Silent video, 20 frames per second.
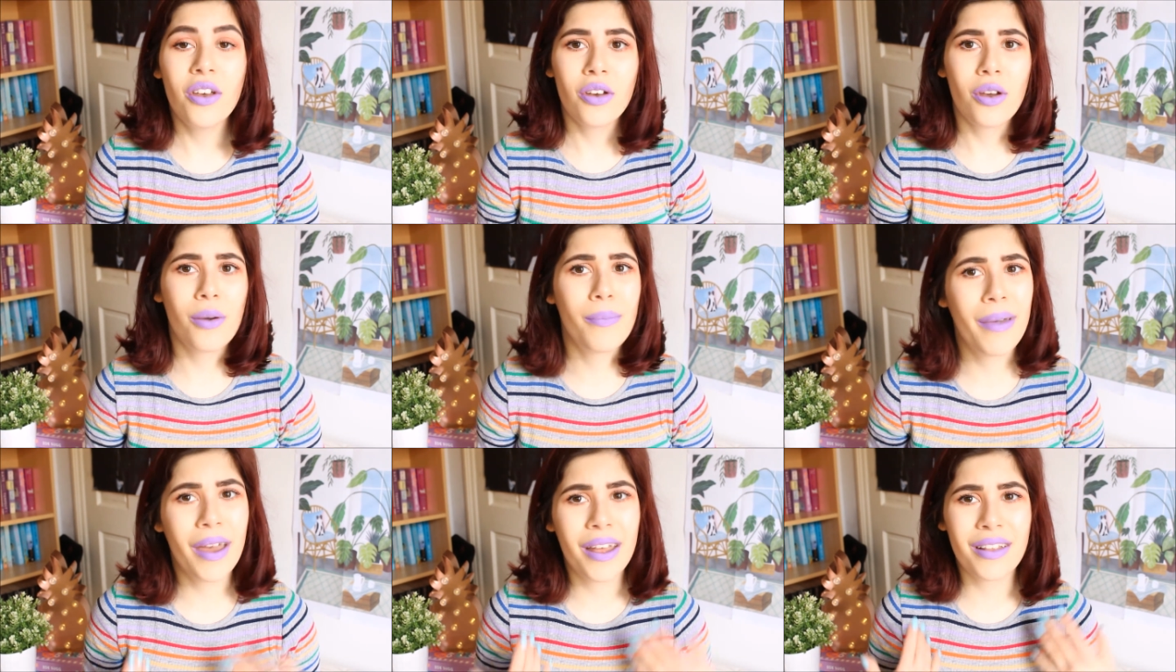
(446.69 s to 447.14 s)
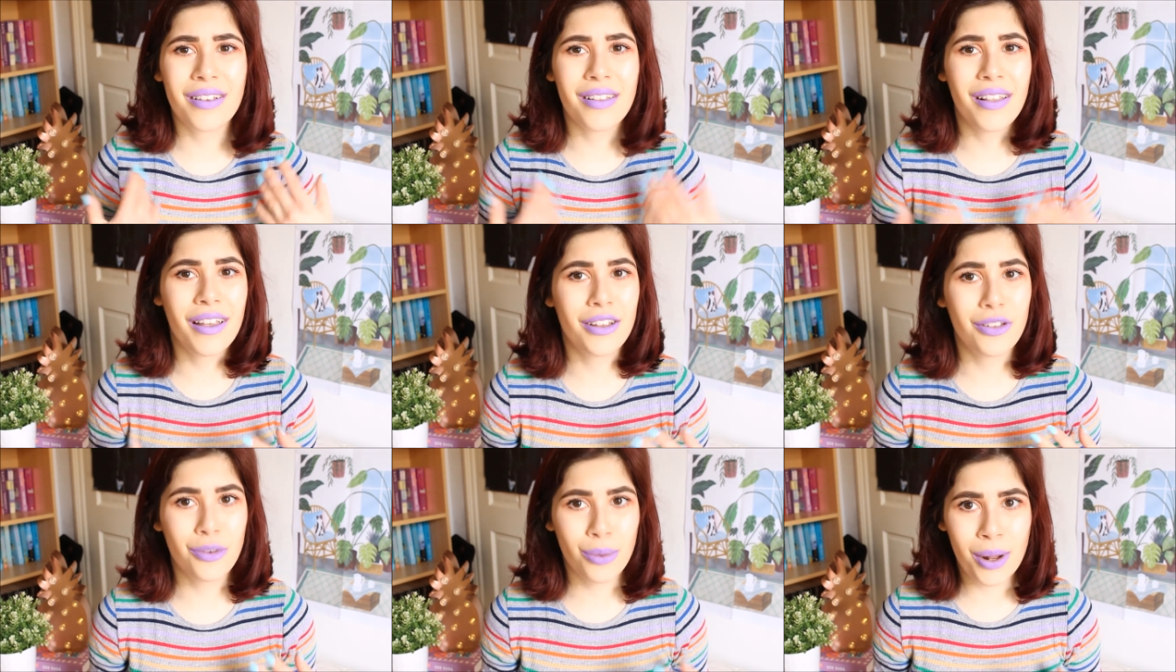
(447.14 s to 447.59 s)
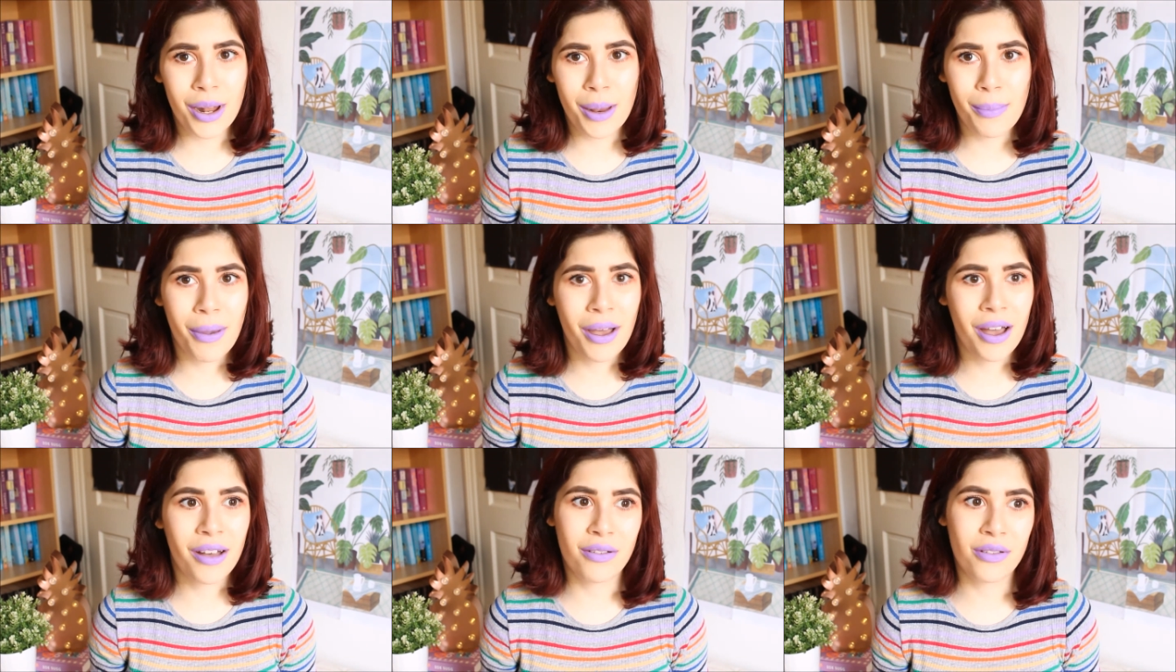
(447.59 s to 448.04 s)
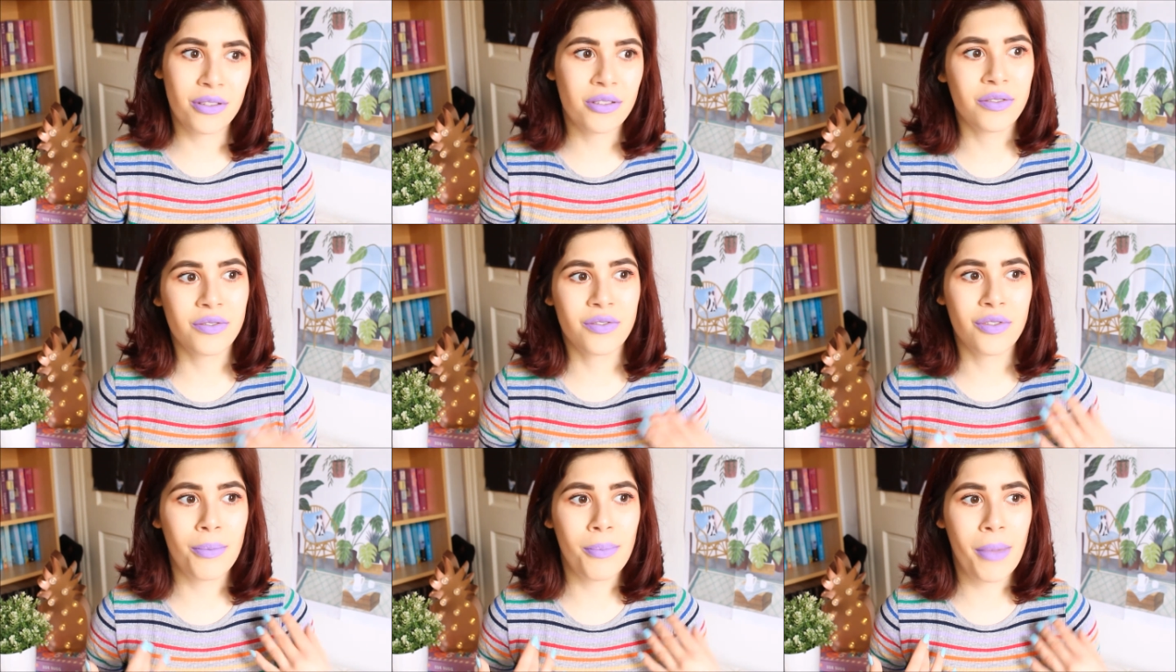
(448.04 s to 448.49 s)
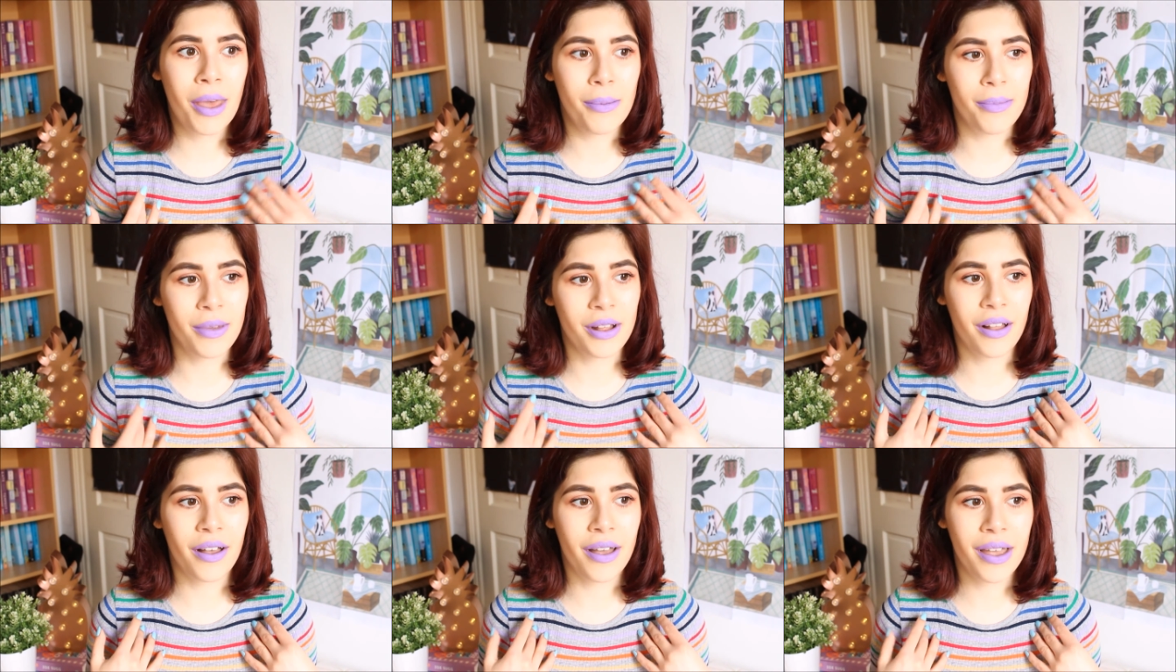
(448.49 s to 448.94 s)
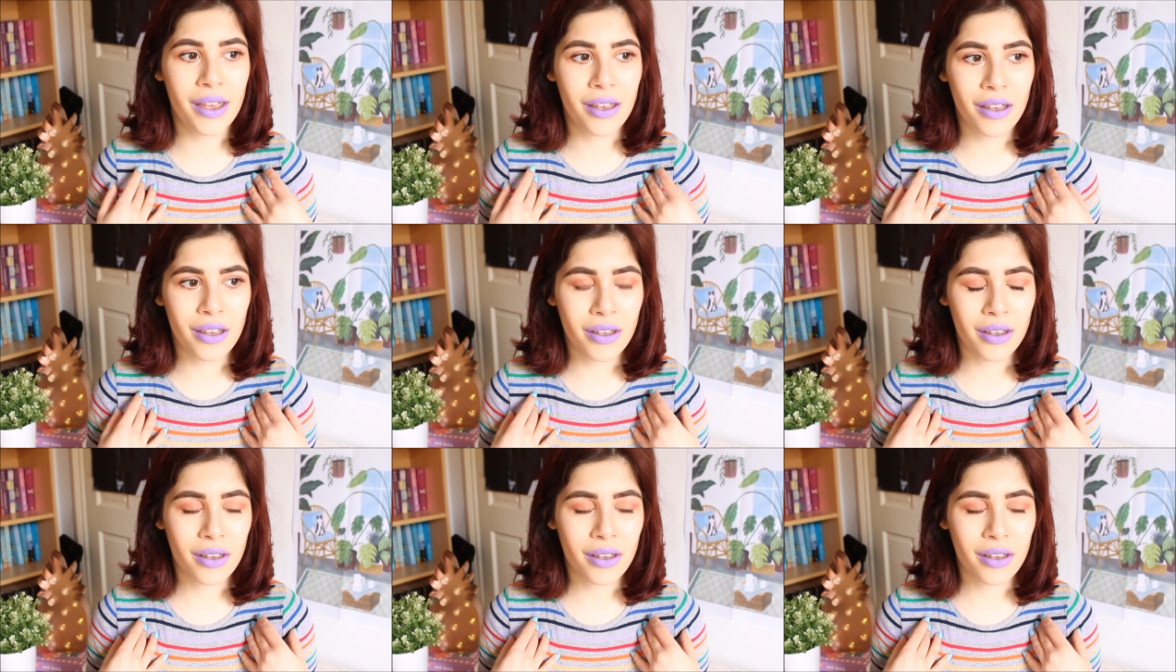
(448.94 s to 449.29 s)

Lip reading: compared to like £20 from maybe like